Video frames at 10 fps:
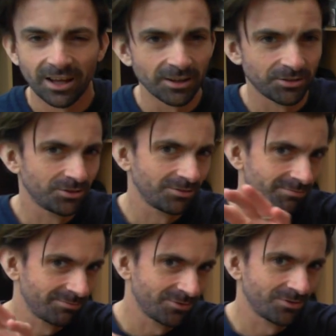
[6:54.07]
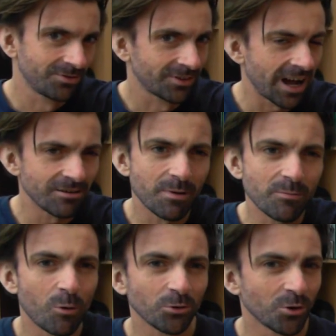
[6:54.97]
I can't
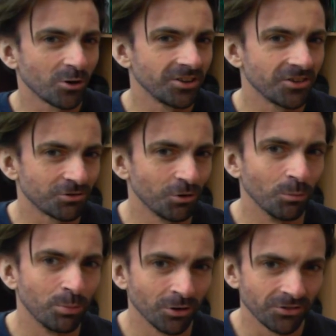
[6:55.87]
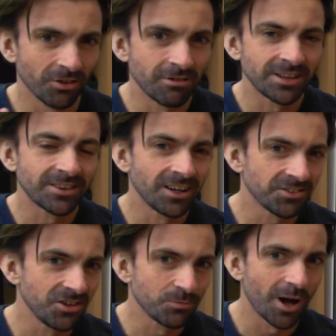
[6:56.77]
remember what was going on in this roll, but the red
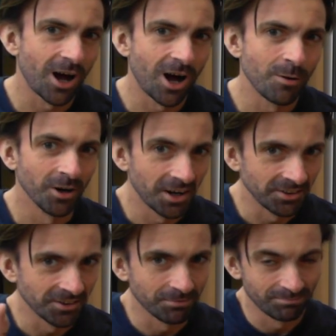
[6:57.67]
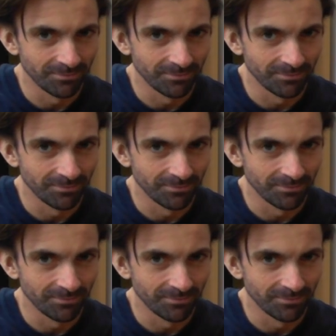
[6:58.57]
dice is my armour, and I